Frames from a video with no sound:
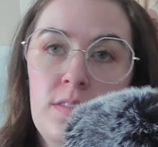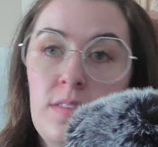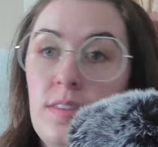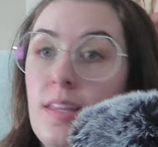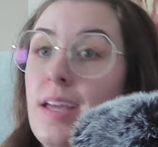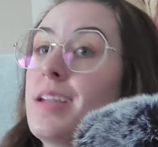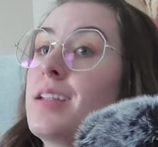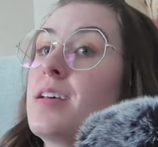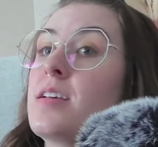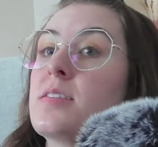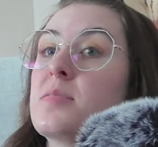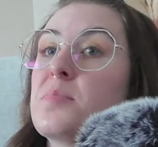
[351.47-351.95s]

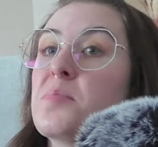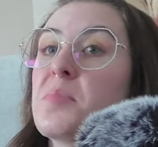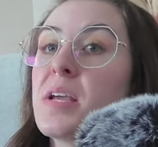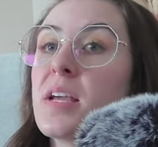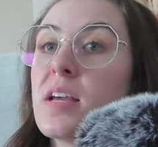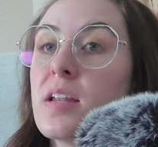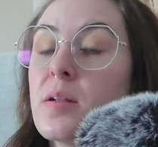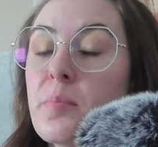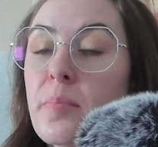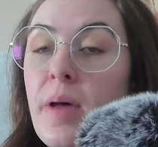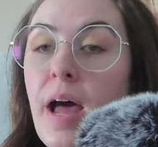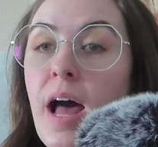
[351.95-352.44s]
That doesn't
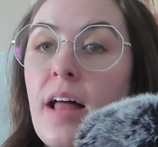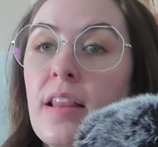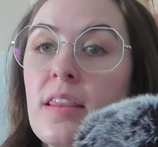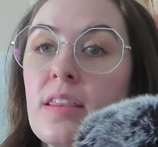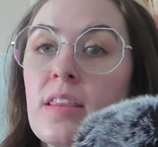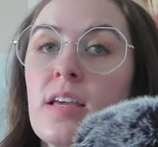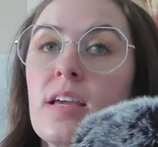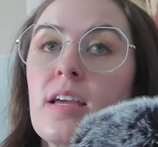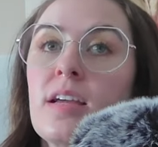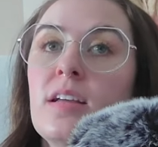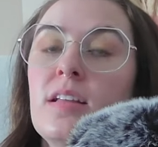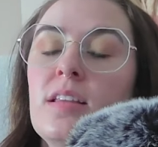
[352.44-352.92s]
make it a bad
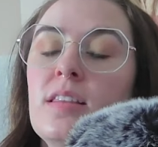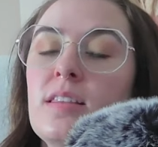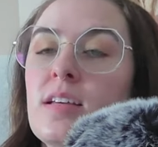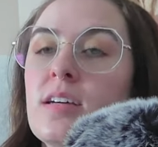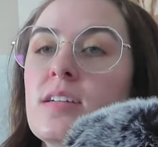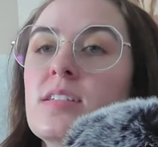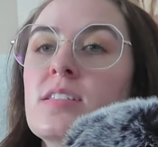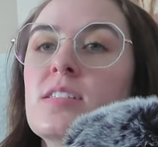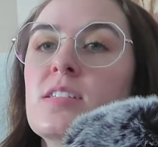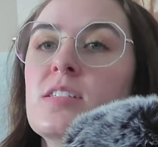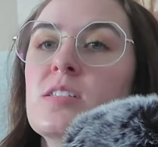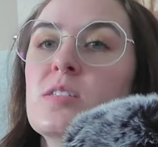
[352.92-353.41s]
thing.
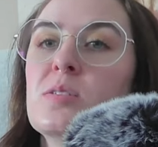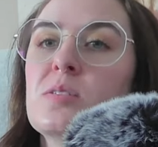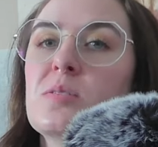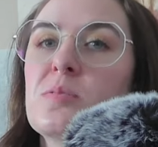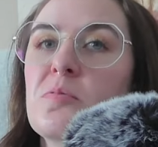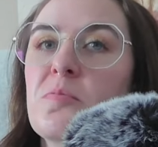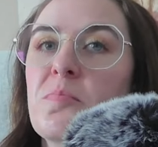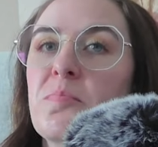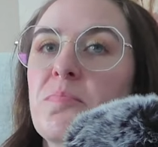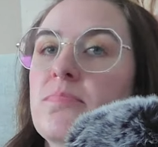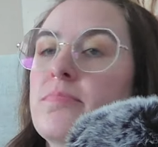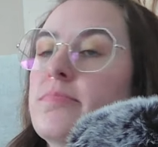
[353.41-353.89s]
That just
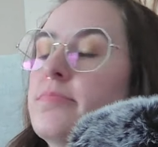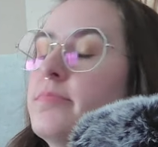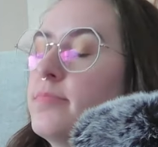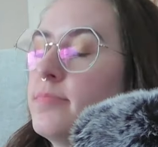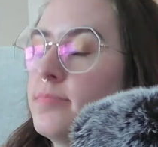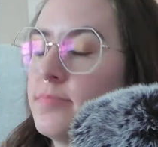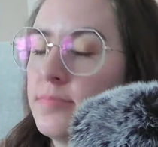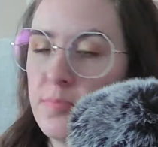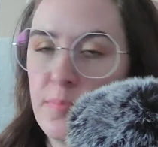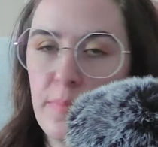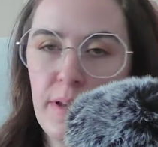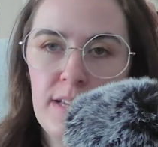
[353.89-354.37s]

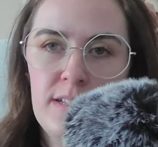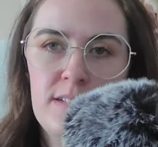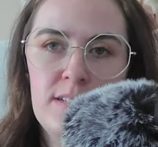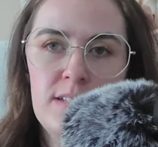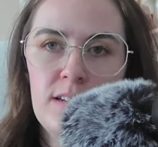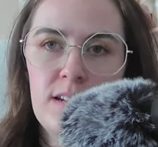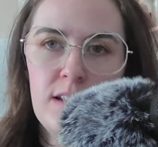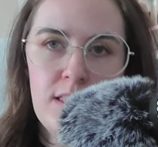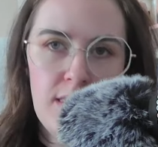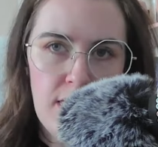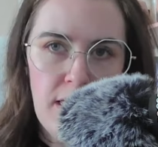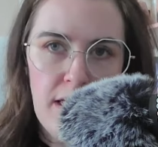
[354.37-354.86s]
makes
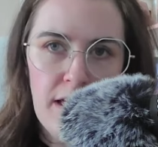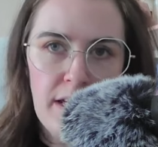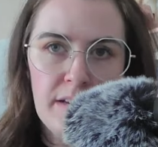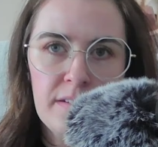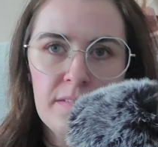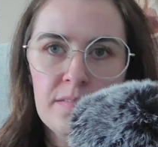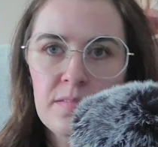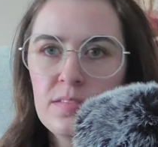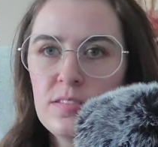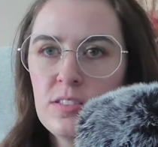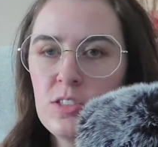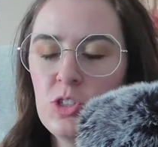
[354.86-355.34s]
it a
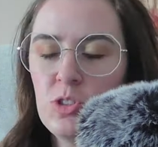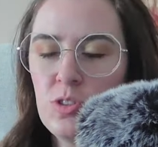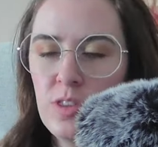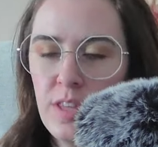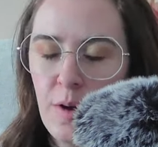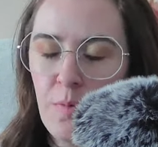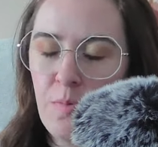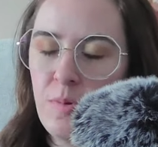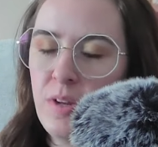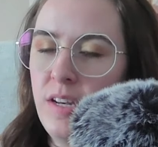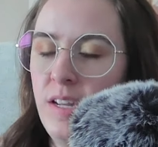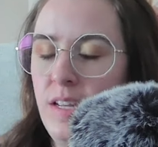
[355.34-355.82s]
thing
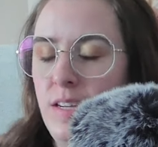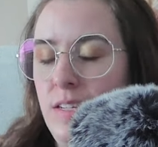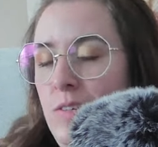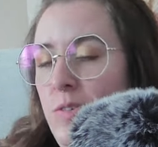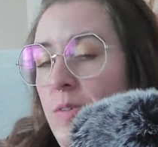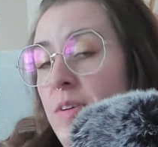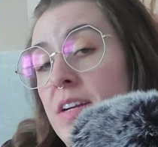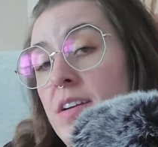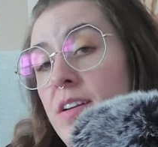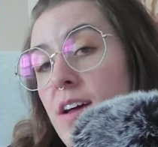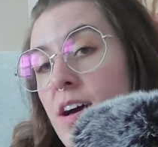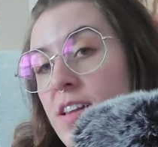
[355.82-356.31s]
that we need
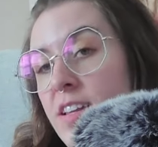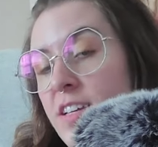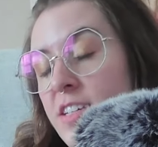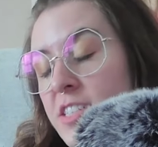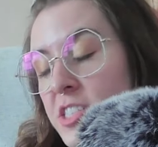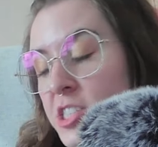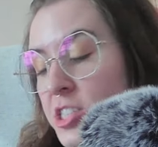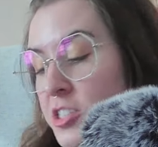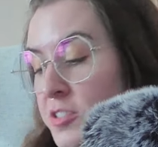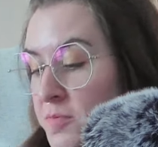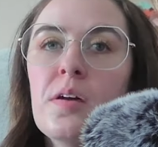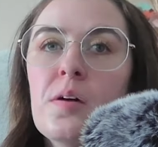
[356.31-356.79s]
to
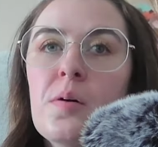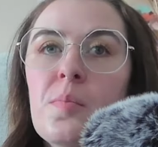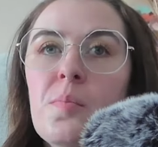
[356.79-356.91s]
acknowledge.